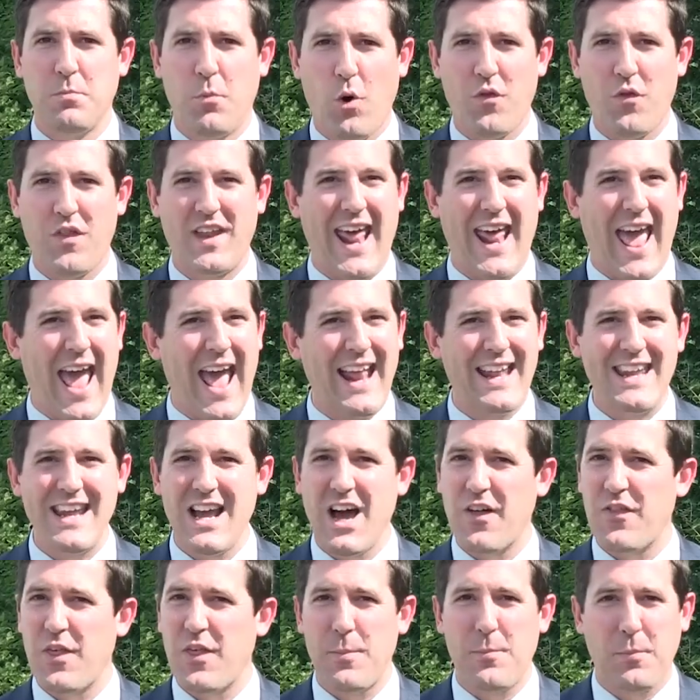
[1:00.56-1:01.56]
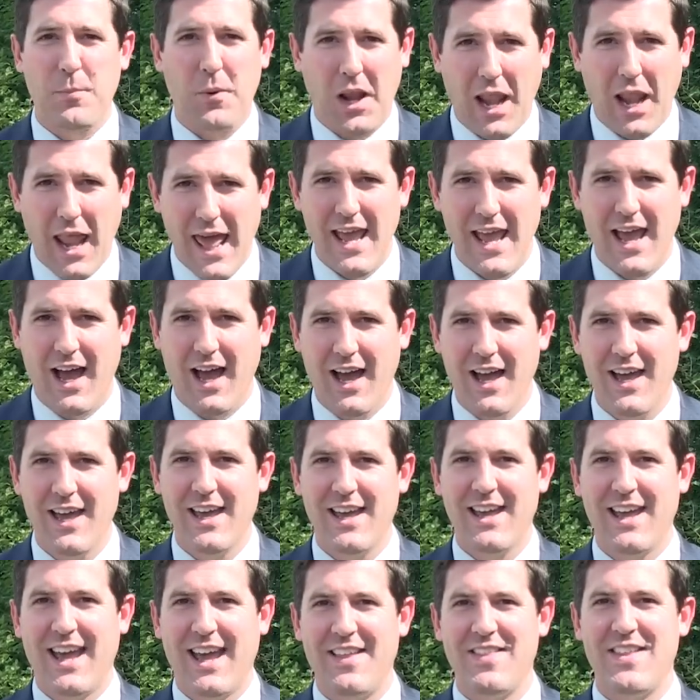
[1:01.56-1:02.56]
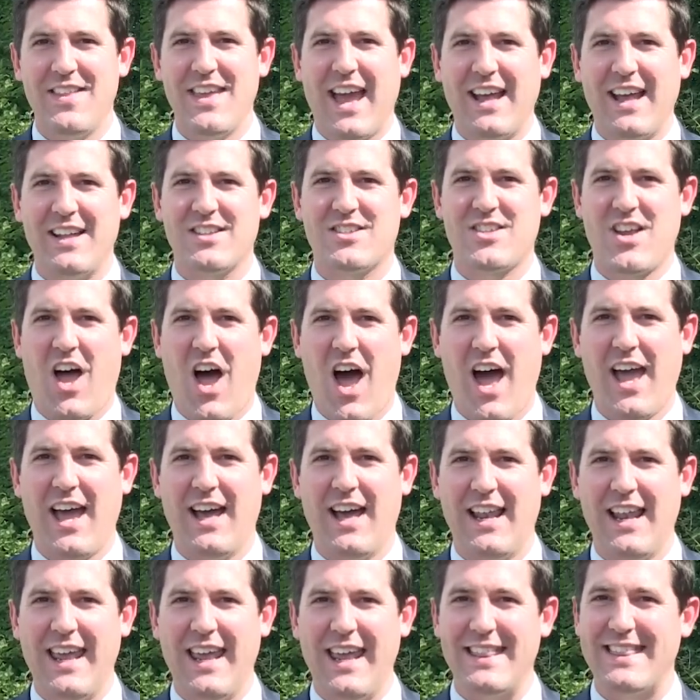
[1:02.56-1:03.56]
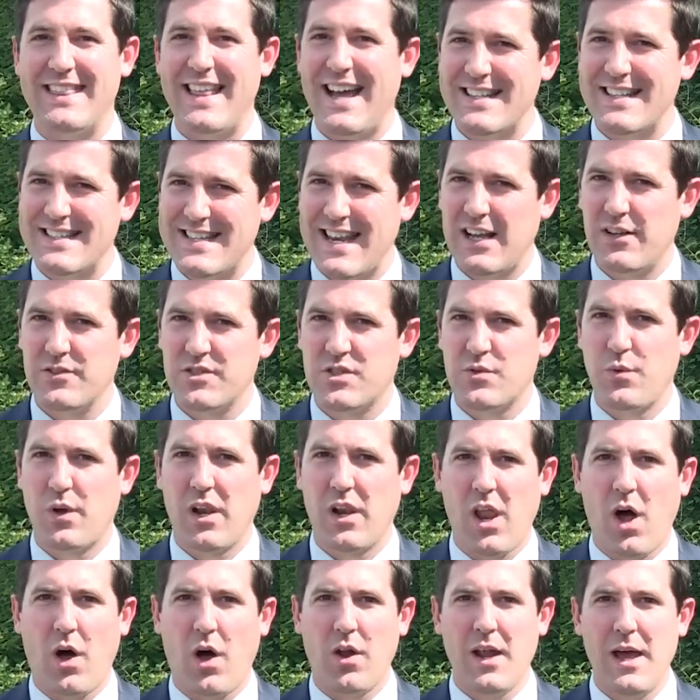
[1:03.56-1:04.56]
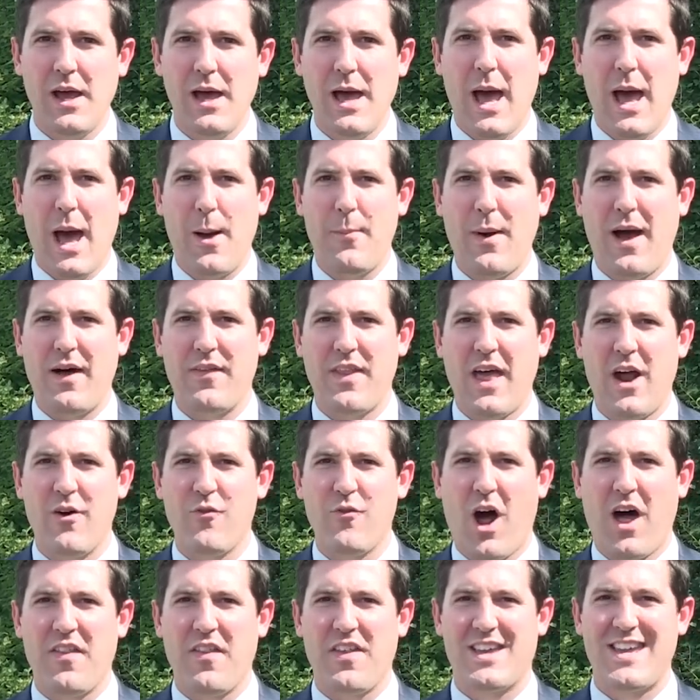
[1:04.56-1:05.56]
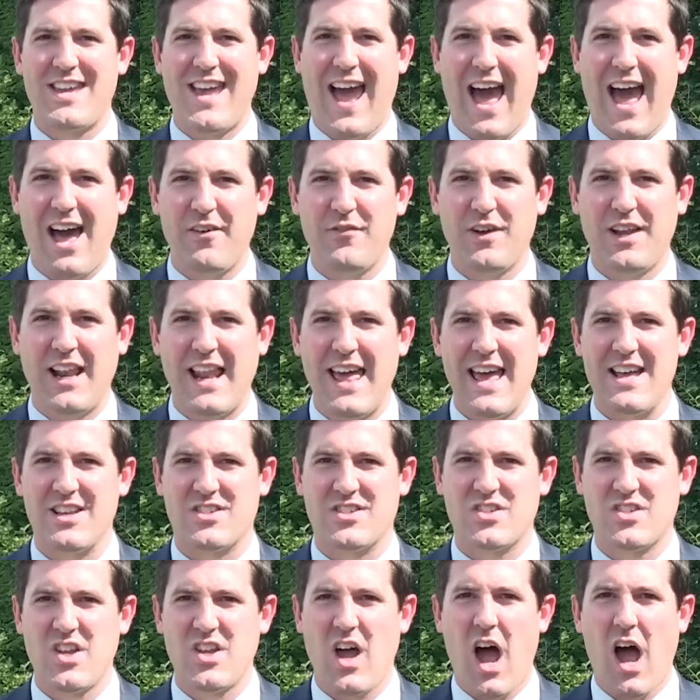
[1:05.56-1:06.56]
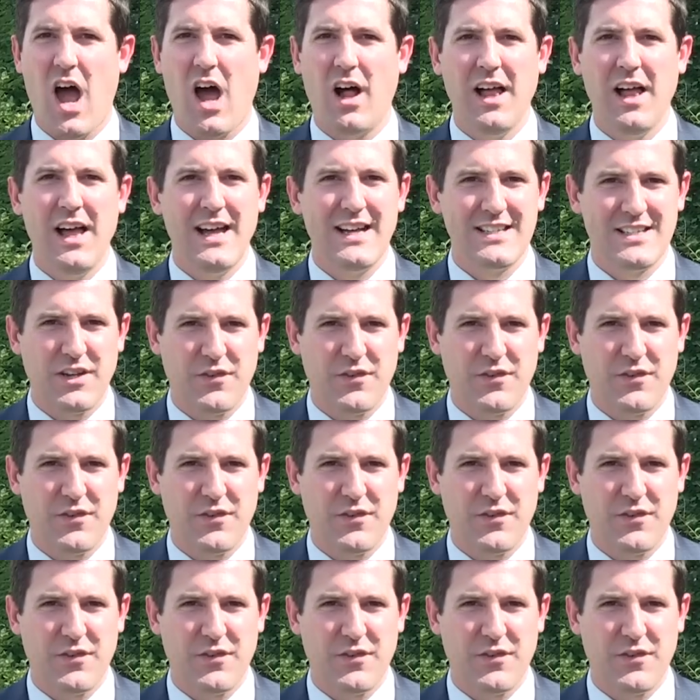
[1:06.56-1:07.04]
more than any other player in the entire league. That tells you a lot about their rather cavalier style.